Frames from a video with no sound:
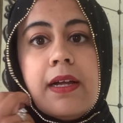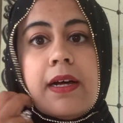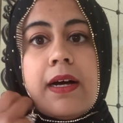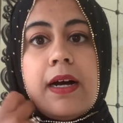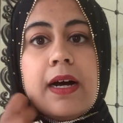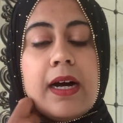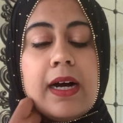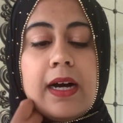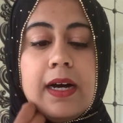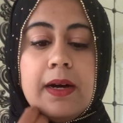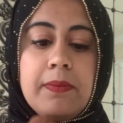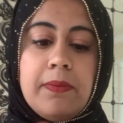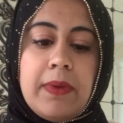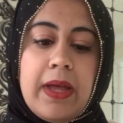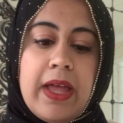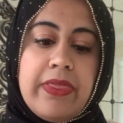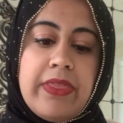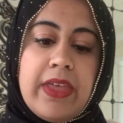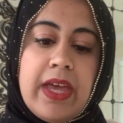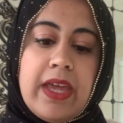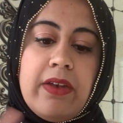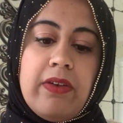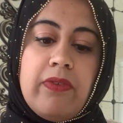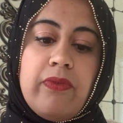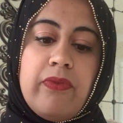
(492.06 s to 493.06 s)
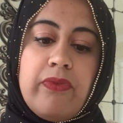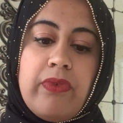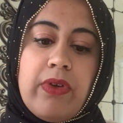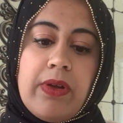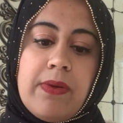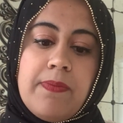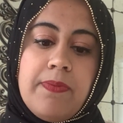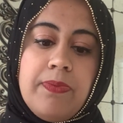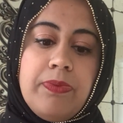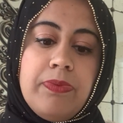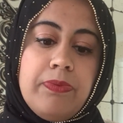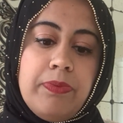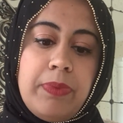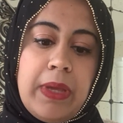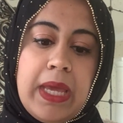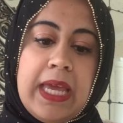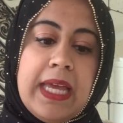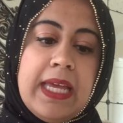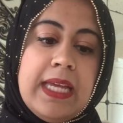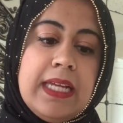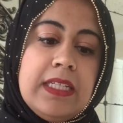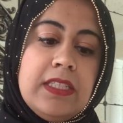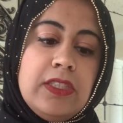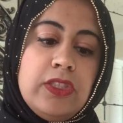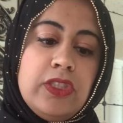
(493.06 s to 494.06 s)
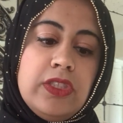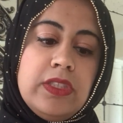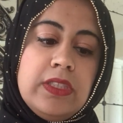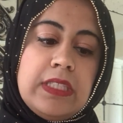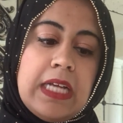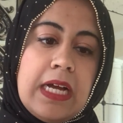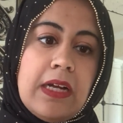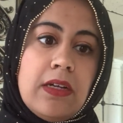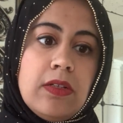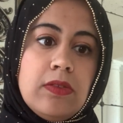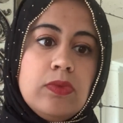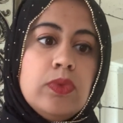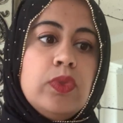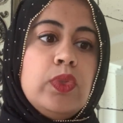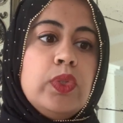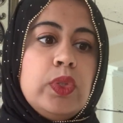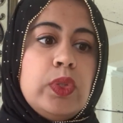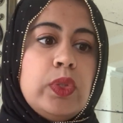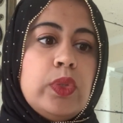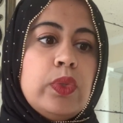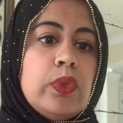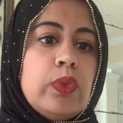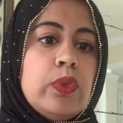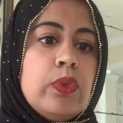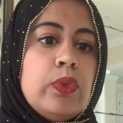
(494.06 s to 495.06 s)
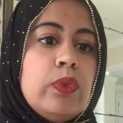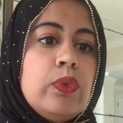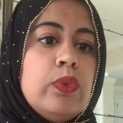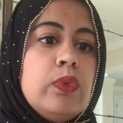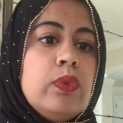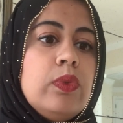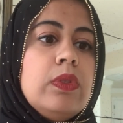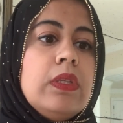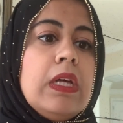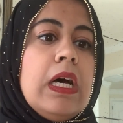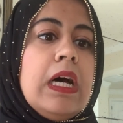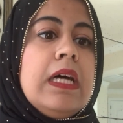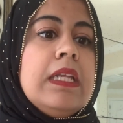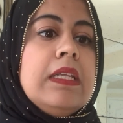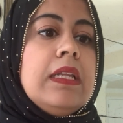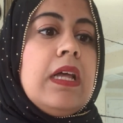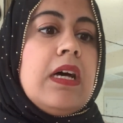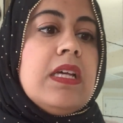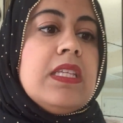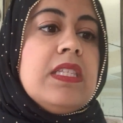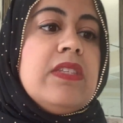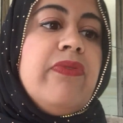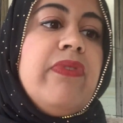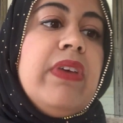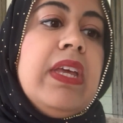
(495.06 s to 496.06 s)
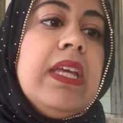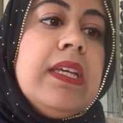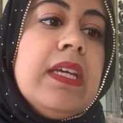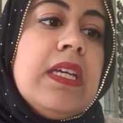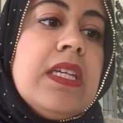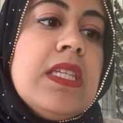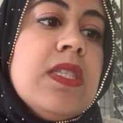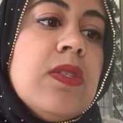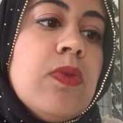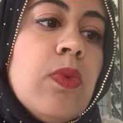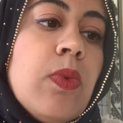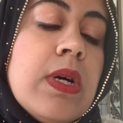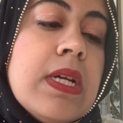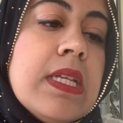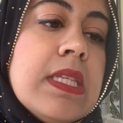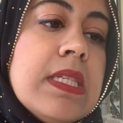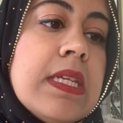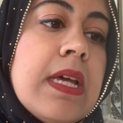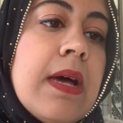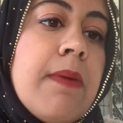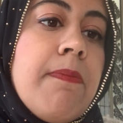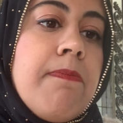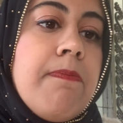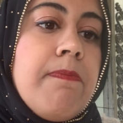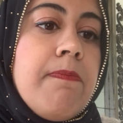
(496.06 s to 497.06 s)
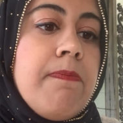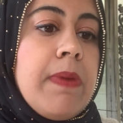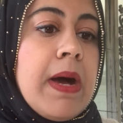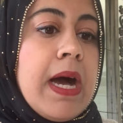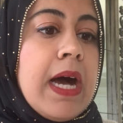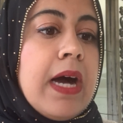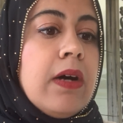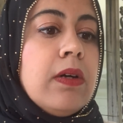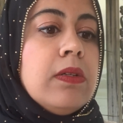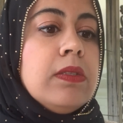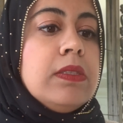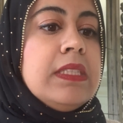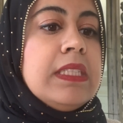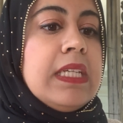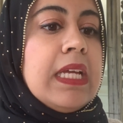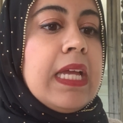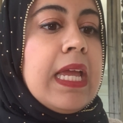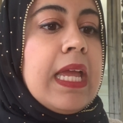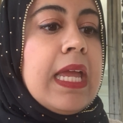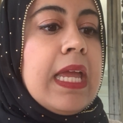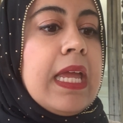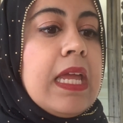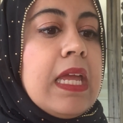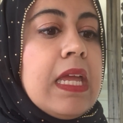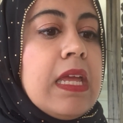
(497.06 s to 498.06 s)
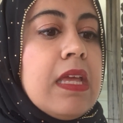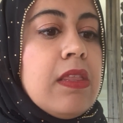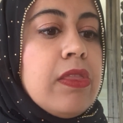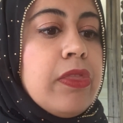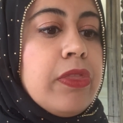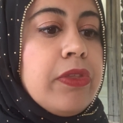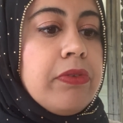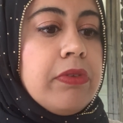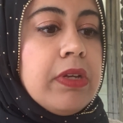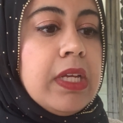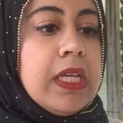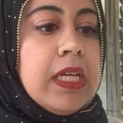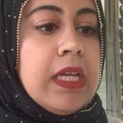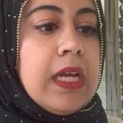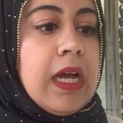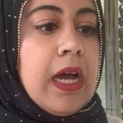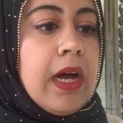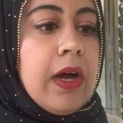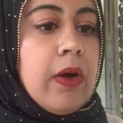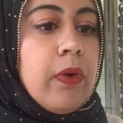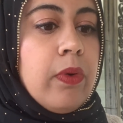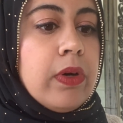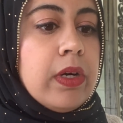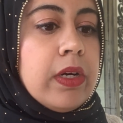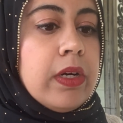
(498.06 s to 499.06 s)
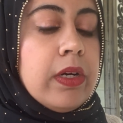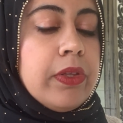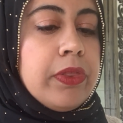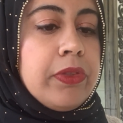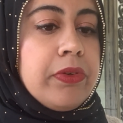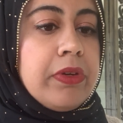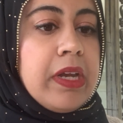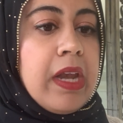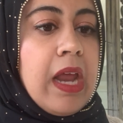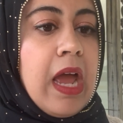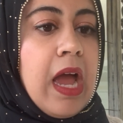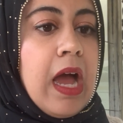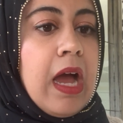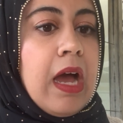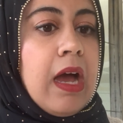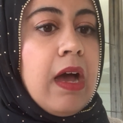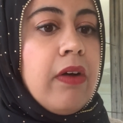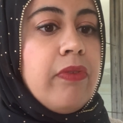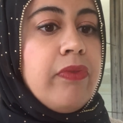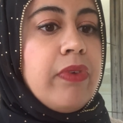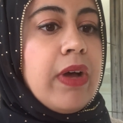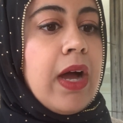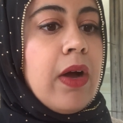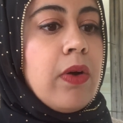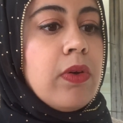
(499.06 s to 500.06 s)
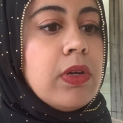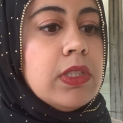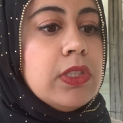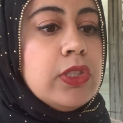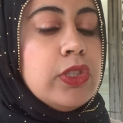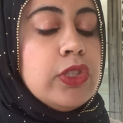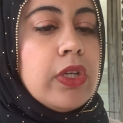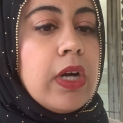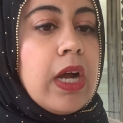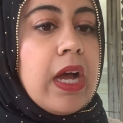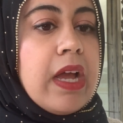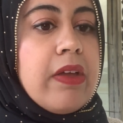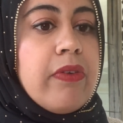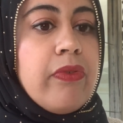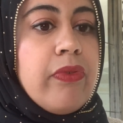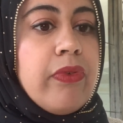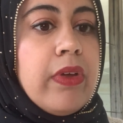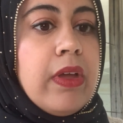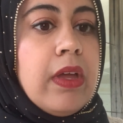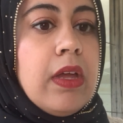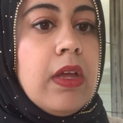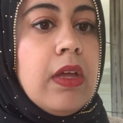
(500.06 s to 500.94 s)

And then from Page down to Las Vegas was about a 3.5 hour drive.